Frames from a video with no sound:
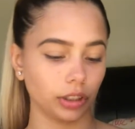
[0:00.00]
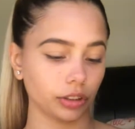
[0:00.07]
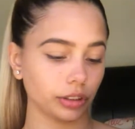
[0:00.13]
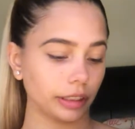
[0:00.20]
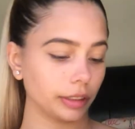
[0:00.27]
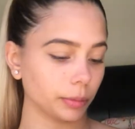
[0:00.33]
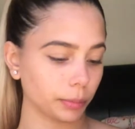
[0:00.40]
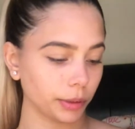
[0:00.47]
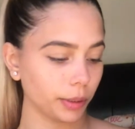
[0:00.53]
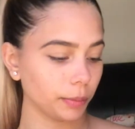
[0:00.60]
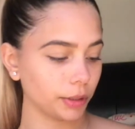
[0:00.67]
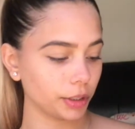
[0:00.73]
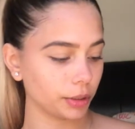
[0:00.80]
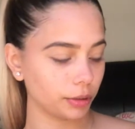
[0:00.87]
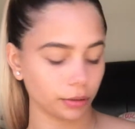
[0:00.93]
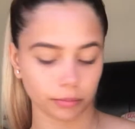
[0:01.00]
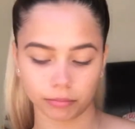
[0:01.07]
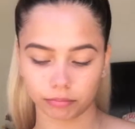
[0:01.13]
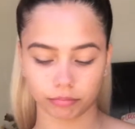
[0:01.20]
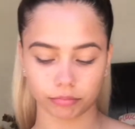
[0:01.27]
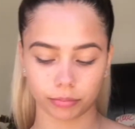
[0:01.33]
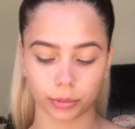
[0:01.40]
looks like the pretty much
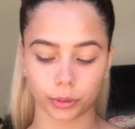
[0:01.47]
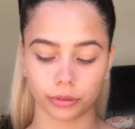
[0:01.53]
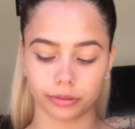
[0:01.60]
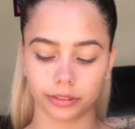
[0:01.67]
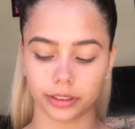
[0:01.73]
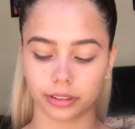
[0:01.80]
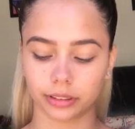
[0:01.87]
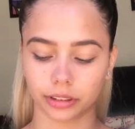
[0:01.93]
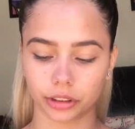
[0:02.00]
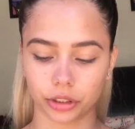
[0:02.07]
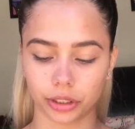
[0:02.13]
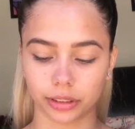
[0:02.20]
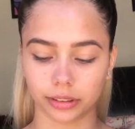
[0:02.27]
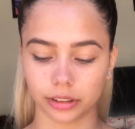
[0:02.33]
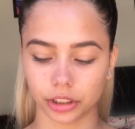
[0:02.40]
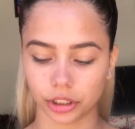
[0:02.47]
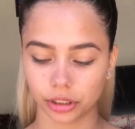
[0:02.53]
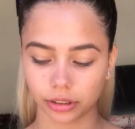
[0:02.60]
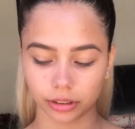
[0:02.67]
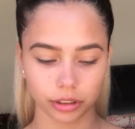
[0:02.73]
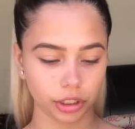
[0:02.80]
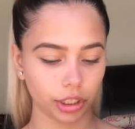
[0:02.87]
perfect
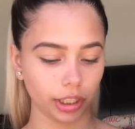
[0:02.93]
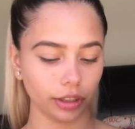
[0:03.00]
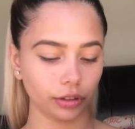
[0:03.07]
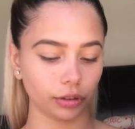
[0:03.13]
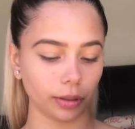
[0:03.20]
transition shade.